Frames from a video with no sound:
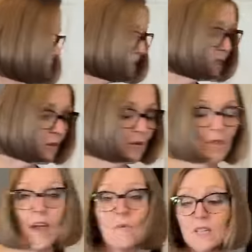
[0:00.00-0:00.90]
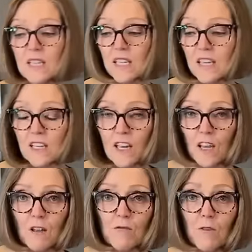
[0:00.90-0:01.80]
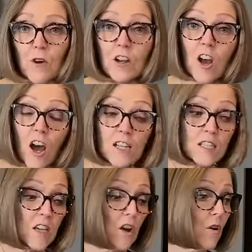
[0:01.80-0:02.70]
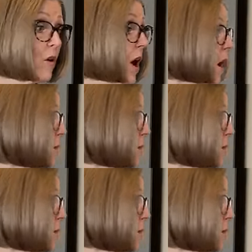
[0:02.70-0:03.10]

So that was it for Costco.